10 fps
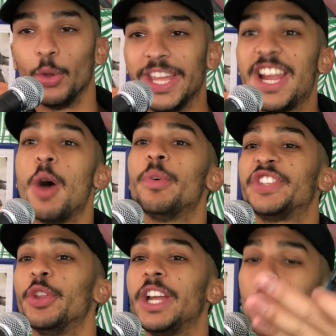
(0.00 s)
So they, they, Come,
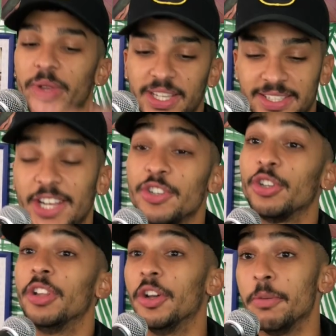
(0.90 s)
so they come with these stickers
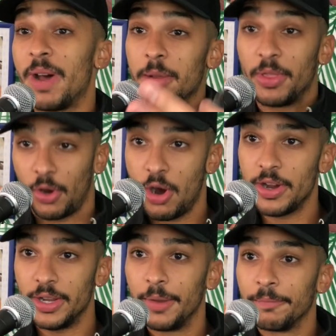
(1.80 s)
on the on the bottom of the
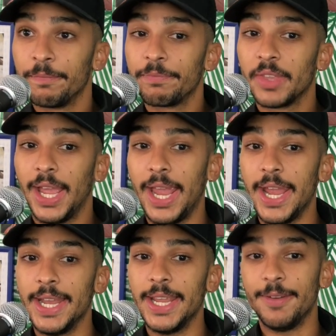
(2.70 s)
carton. Yeah, yeah.
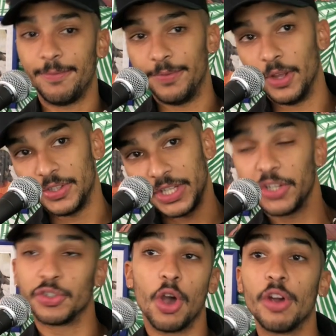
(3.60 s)
And if the
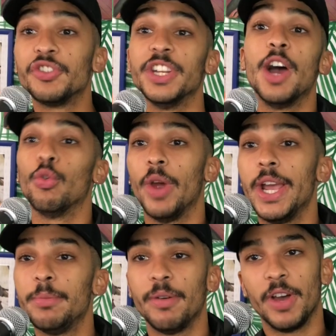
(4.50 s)
sticker is orange and now
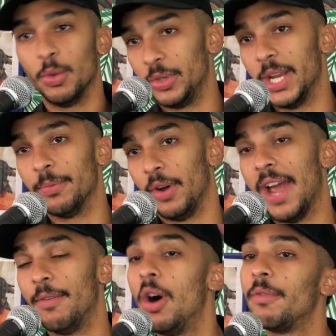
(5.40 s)
red, my father would get them for
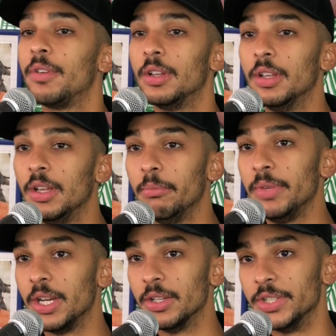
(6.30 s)
half off
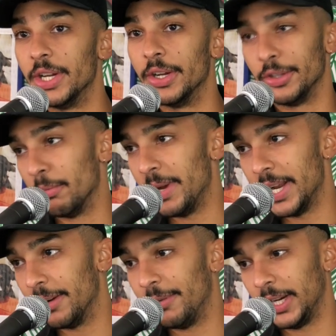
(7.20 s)
because they're they're made
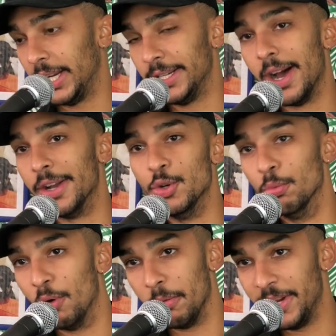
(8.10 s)
at a fucking non
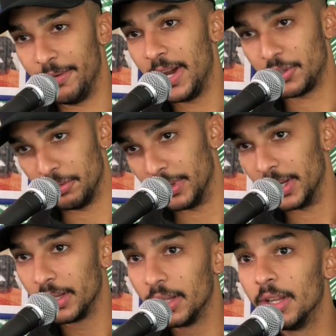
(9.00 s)
Newport manufacturer, but
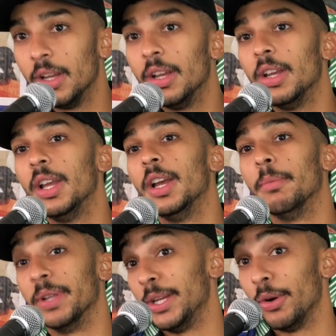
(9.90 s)

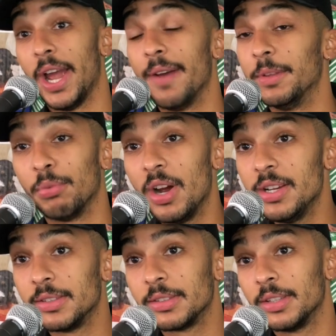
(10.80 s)
wow, but they were half the price.